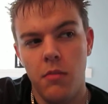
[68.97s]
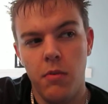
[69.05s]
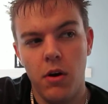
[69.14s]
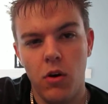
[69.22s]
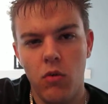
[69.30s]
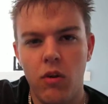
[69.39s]

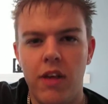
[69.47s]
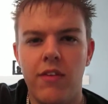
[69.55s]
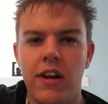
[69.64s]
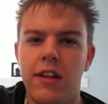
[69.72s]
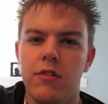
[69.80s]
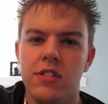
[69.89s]
But all they
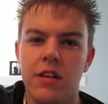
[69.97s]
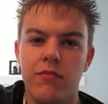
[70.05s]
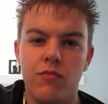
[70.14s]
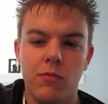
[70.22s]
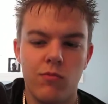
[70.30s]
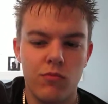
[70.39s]
really do is
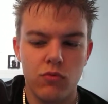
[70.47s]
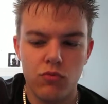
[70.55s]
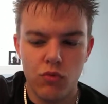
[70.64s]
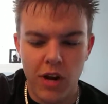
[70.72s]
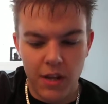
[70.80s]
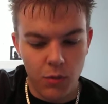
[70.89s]
they
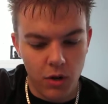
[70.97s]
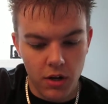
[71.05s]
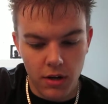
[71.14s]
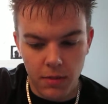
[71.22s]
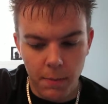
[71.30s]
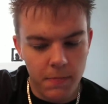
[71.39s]
write the
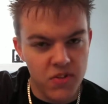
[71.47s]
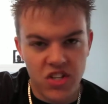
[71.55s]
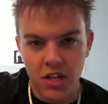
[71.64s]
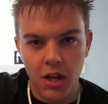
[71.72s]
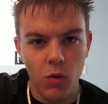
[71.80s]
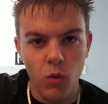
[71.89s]
word
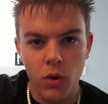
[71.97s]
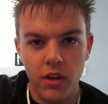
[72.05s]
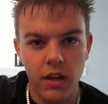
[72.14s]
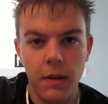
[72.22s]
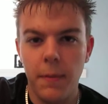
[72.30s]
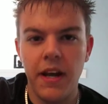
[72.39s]
slow
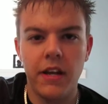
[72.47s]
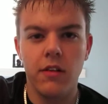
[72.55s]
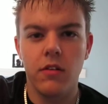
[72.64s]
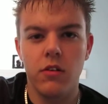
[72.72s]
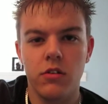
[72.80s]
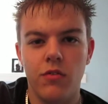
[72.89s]
in paint
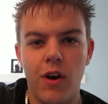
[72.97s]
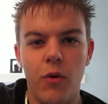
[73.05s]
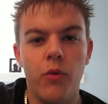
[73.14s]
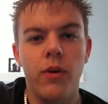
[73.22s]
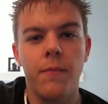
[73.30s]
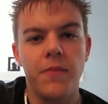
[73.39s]
on the
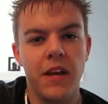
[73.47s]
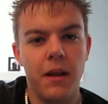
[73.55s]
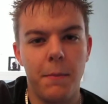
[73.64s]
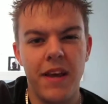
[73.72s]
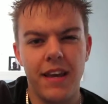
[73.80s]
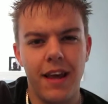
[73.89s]
road and
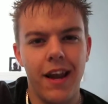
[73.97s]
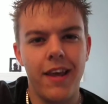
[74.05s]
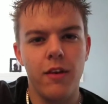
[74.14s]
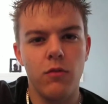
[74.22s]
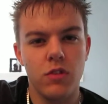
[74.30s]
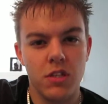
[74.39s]
then make it
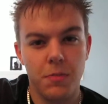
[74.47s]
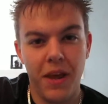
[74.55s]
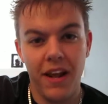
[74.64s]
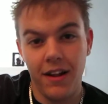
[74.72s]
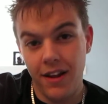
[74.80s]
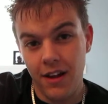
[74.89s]
illegal to
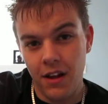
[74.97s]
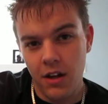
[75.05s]
speed there.